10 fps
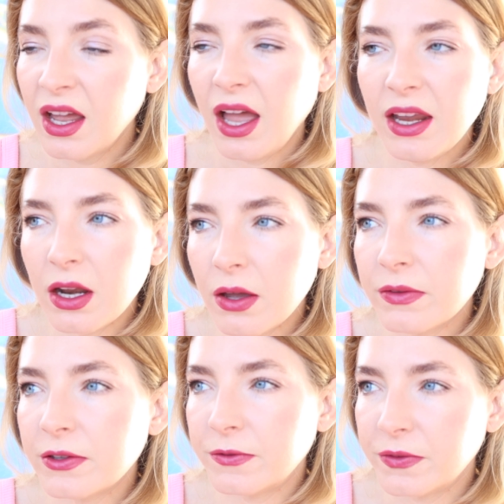I love
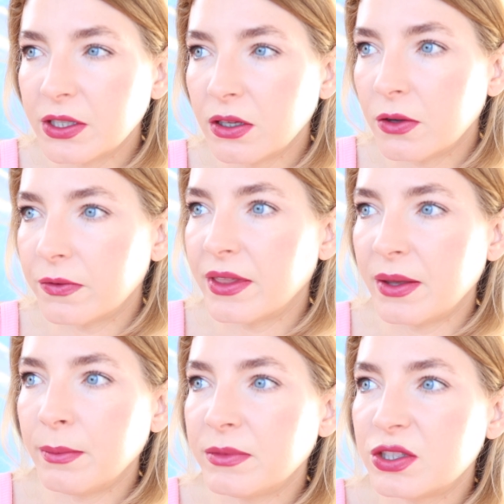the feel of
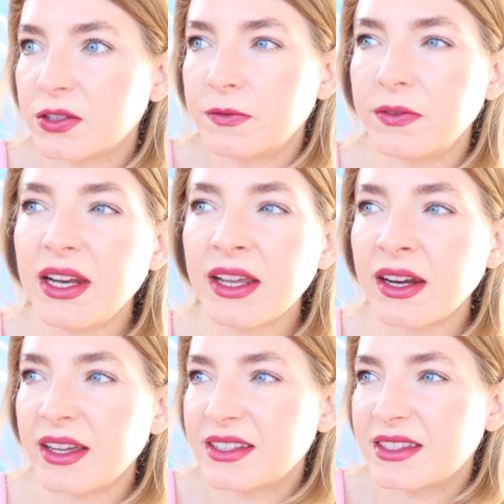them, just feeling
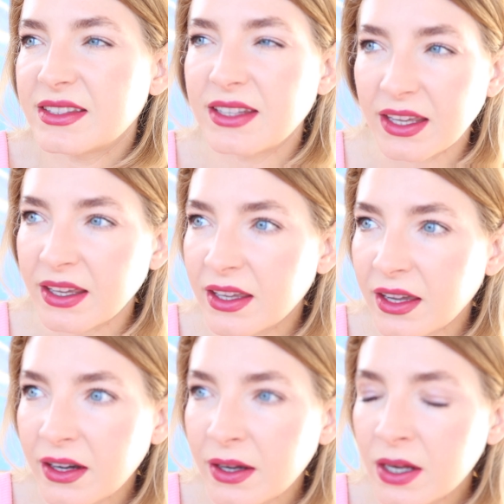like
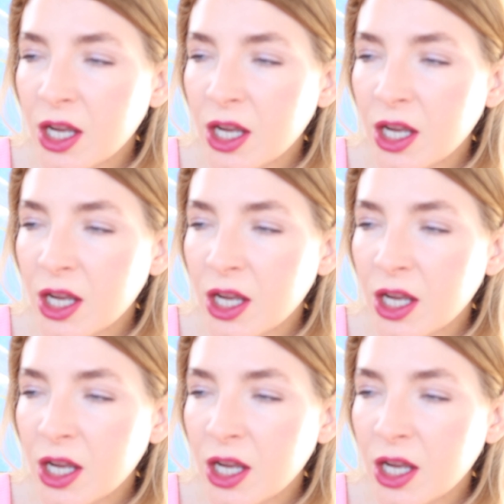skincare,